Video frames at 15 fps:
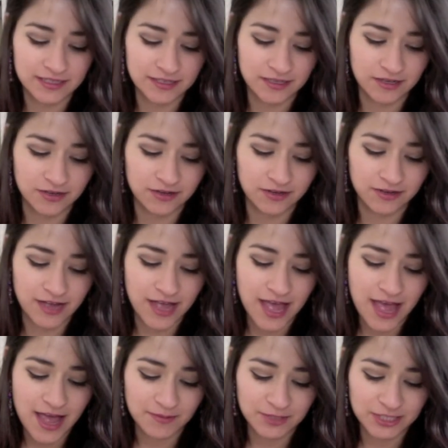So, I'm
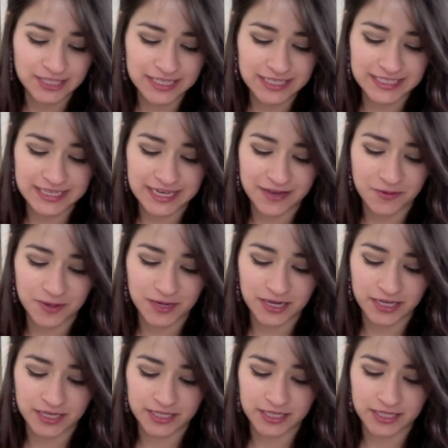just going to take one
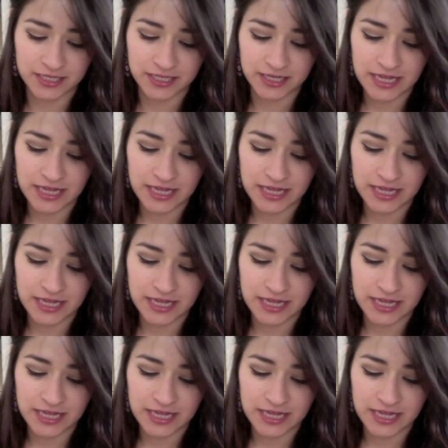here